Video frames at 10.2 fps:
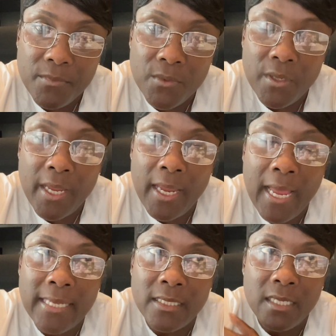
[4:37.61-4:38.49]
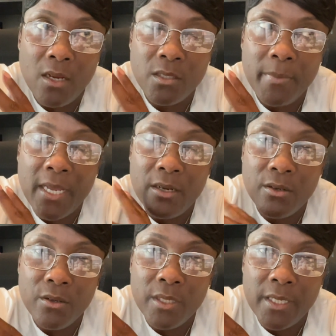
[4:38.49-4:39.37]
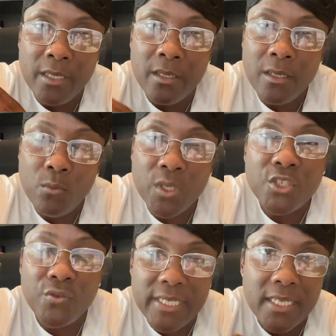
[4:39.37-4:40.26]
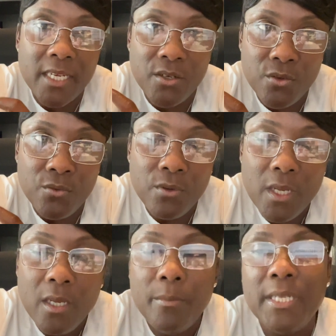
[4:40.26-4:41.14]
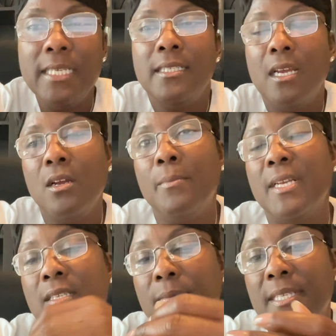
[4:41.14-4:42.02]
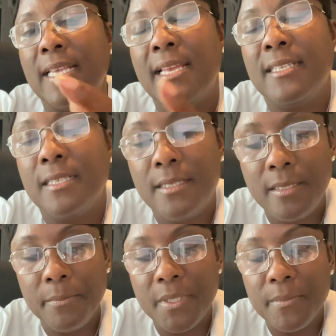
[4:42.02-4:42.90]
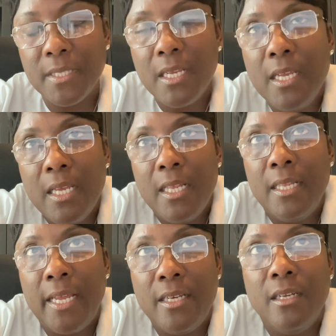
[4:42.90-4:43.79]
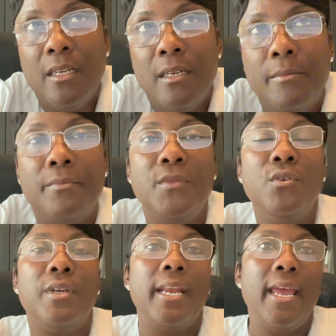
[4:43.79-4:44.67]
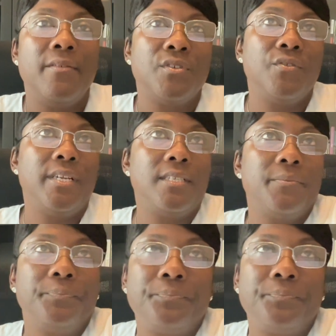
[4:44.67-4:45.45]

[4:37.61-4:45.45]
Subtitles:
Okay, I talked about earlier what stress can do, but let's talk about some signs and symptoms that you could have stress.